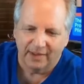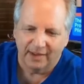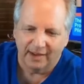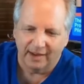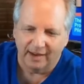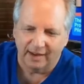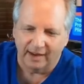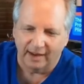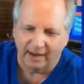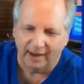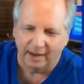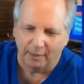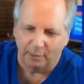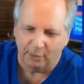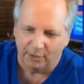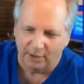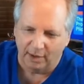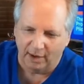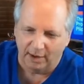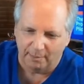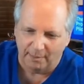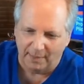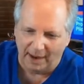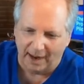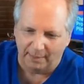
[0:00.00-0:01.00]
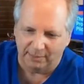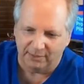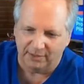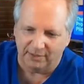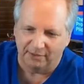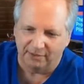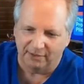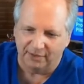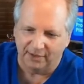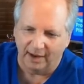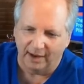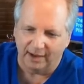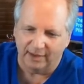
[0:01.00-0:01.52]
and again, we're on maps and
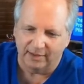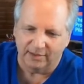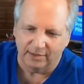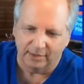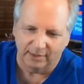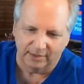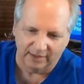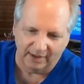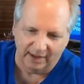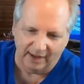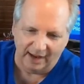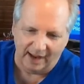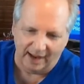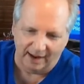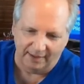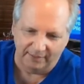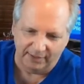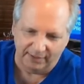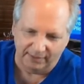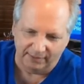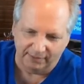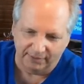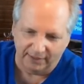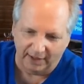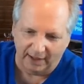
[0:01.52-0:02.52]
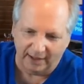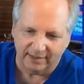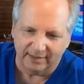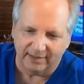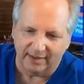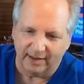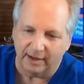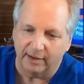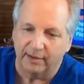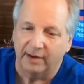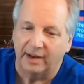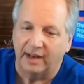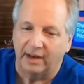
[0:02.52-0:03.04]
flights, so it's going to have the flights that
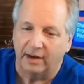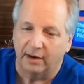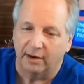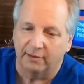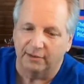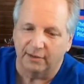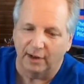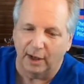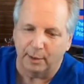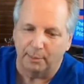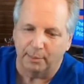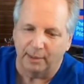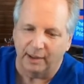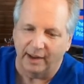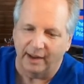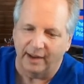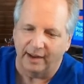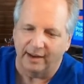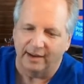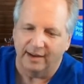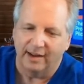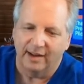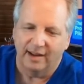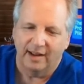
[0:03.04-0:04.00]
are in our flight plan.